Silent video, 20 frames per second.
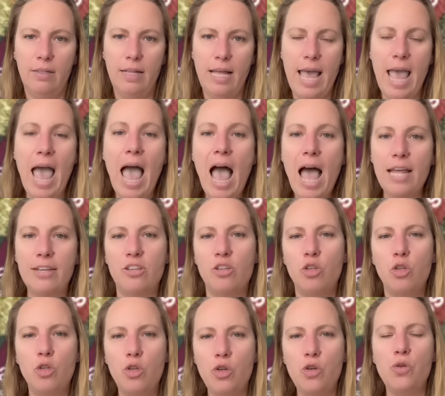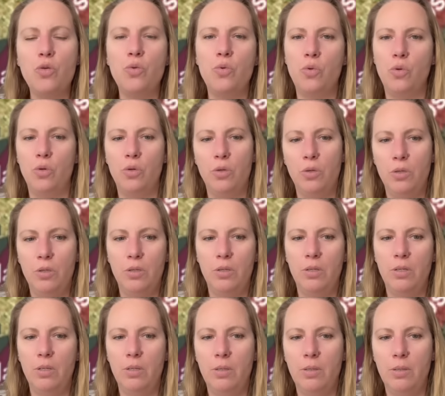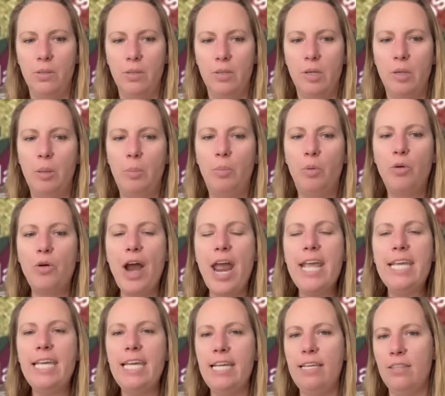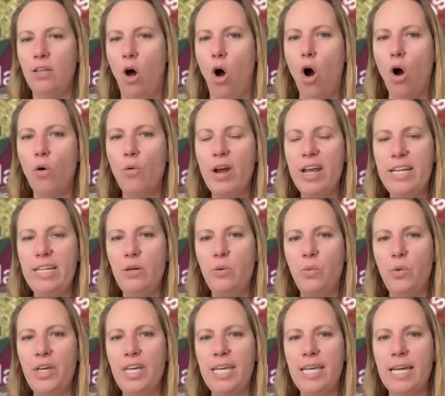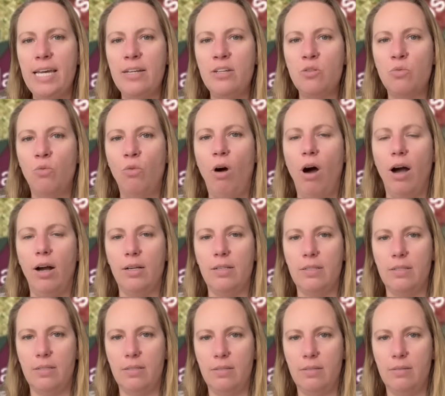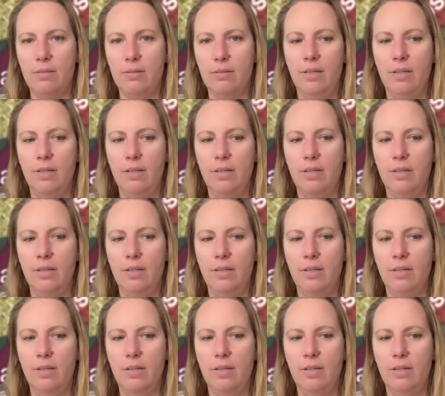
add to breaking the already weakened rocks.